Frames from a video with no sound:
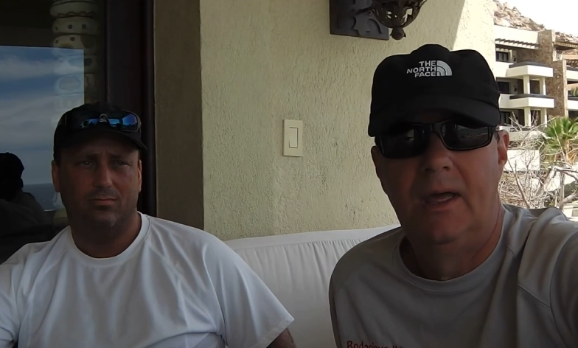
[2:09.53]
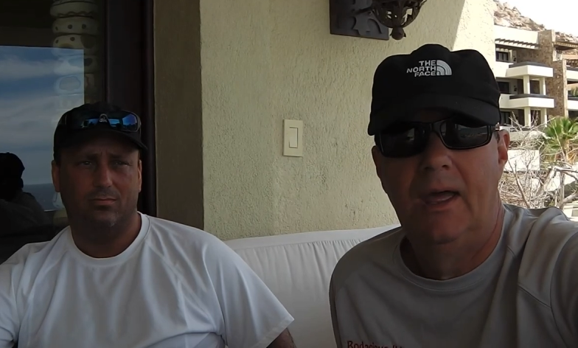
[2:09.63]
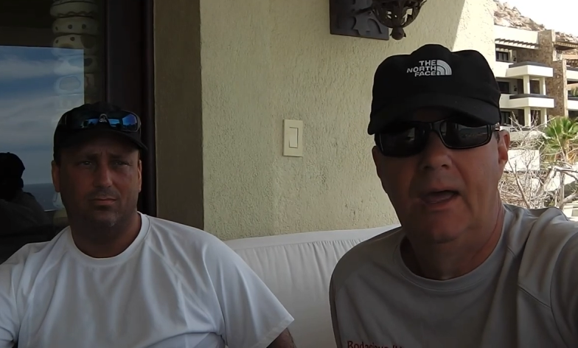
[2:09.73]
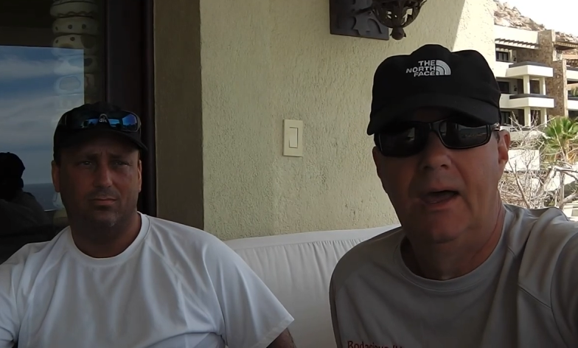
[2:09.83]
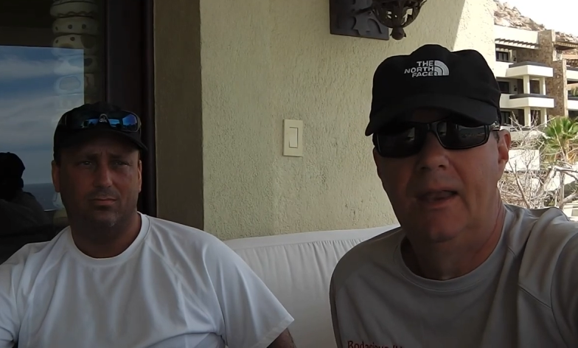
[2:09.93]

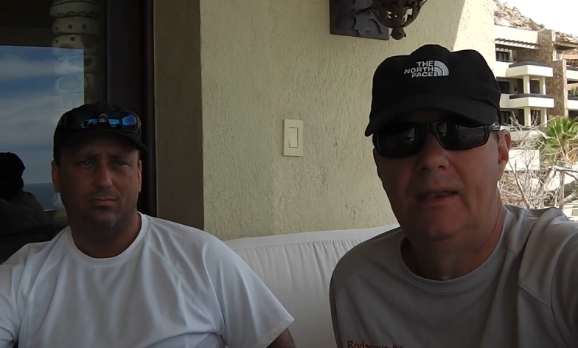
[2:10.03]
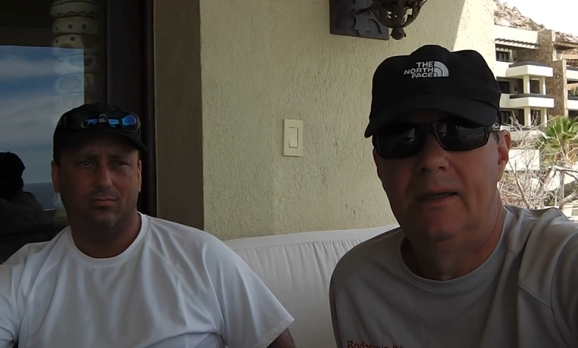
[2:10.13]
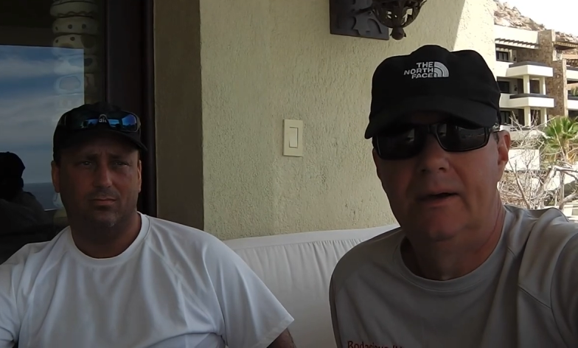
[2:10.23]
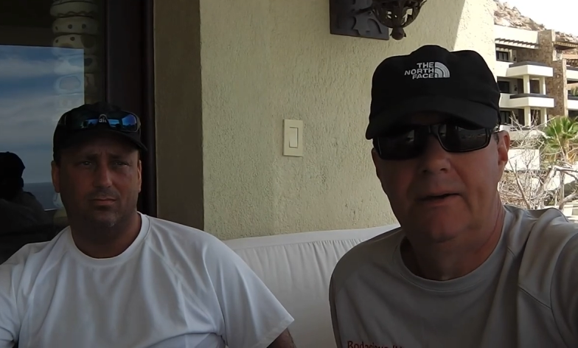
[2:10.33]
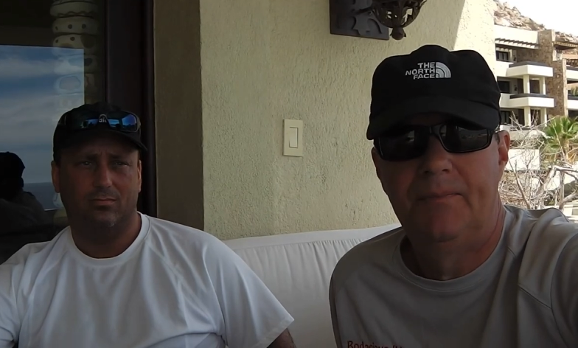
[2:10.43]
Speaker 1: and
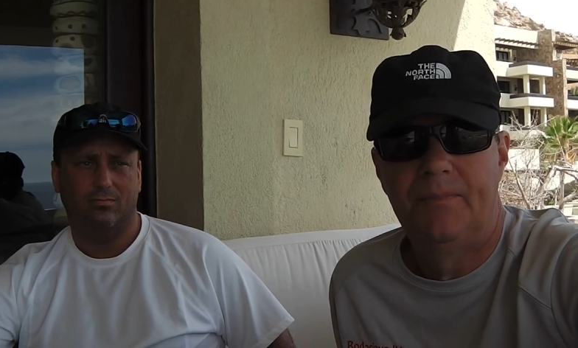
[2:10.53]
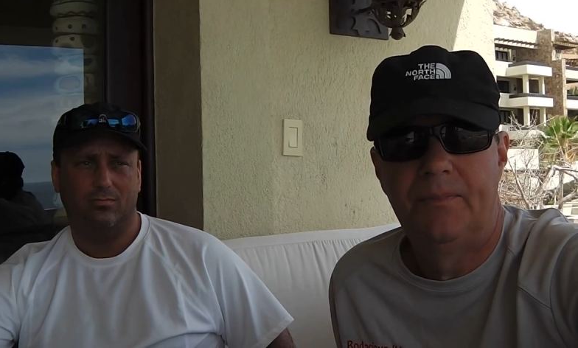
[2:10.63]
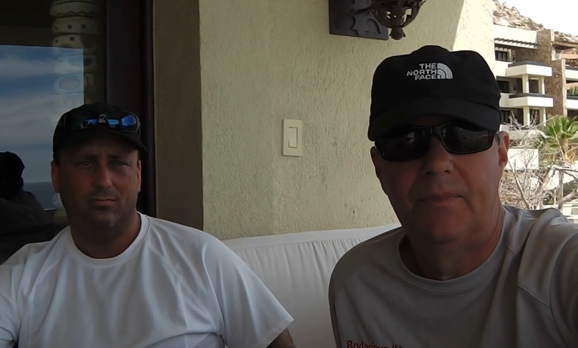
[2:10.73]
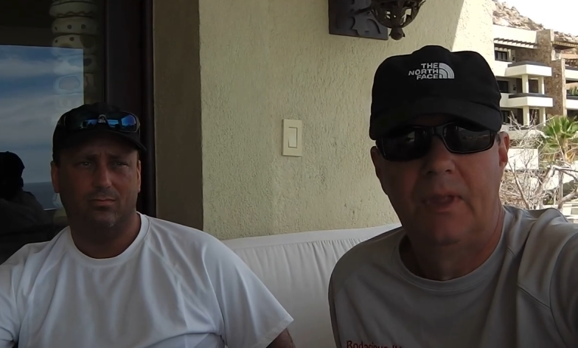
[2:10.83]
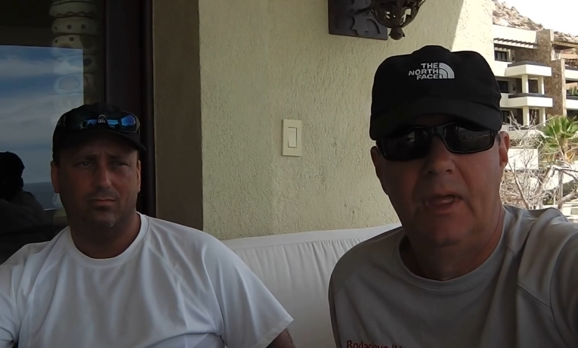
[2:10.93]
um,
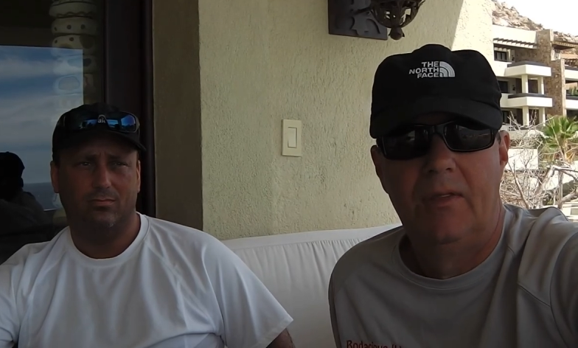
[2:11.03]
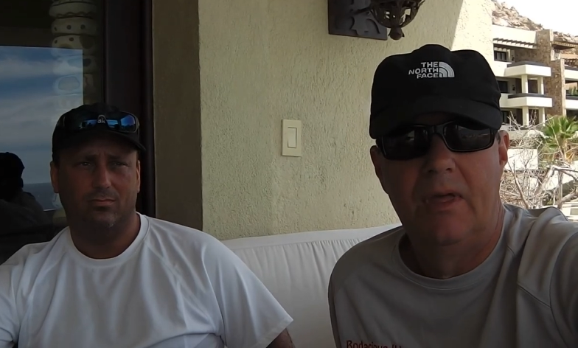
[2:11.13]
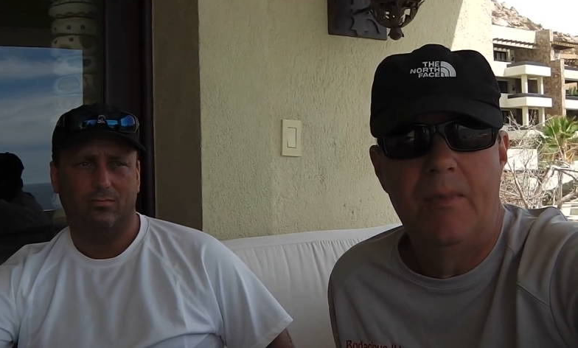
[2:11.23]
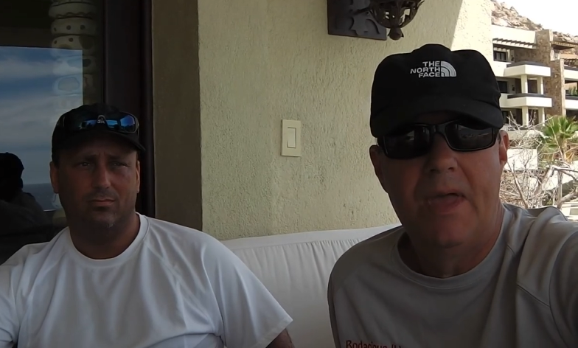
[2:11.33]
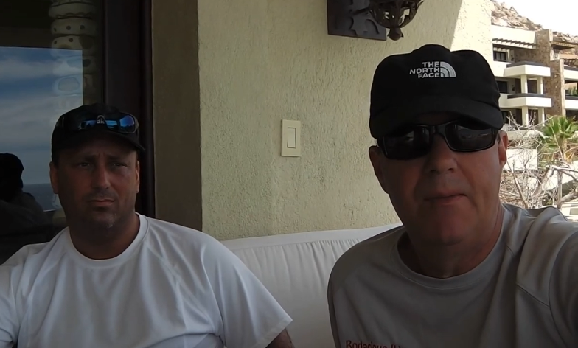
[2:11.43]

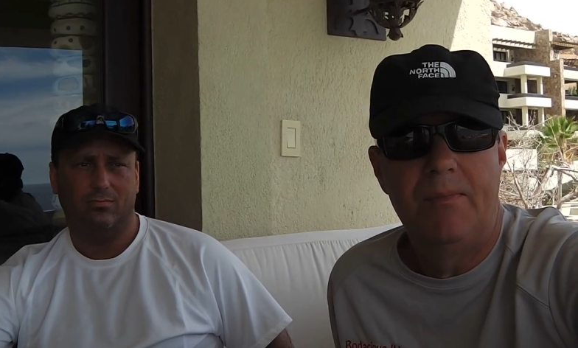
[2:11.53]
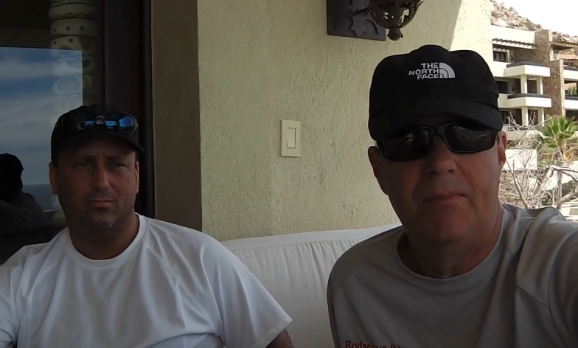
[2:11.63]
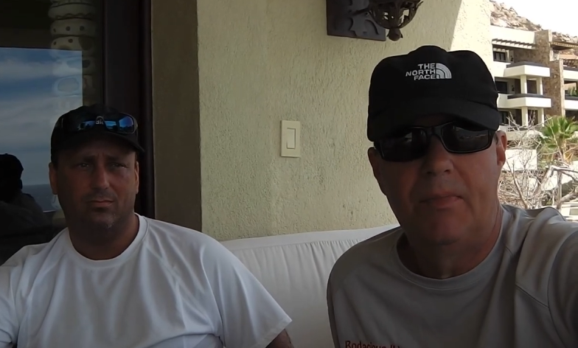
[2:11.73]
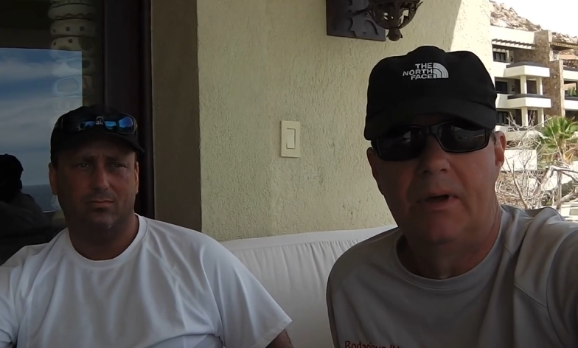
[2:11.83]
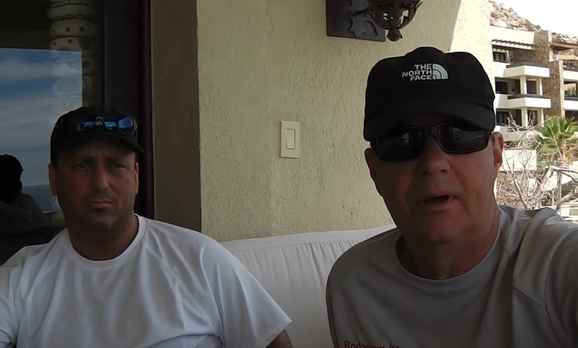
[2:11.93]
they may
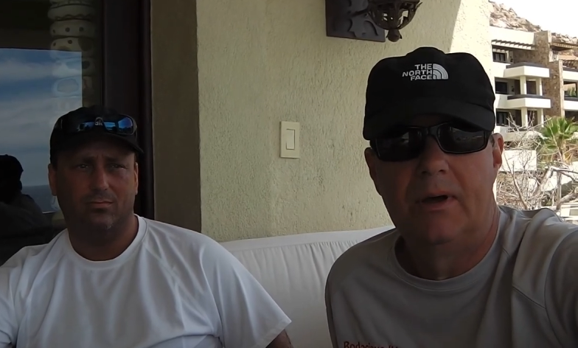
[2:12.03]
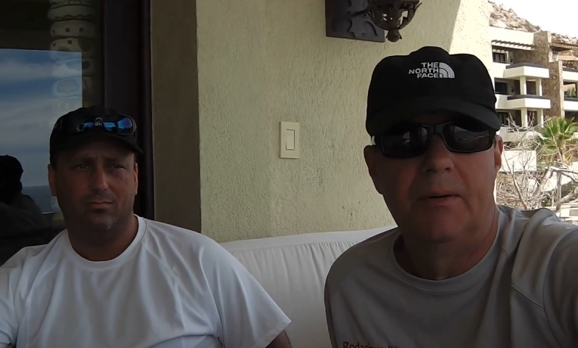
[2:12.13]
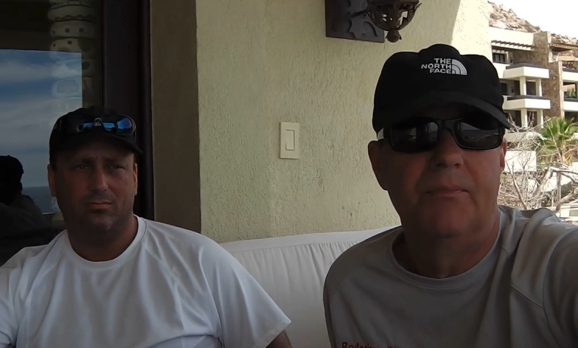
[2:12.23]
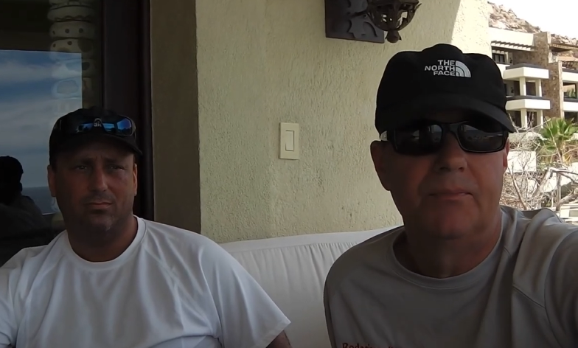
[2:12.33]
uh,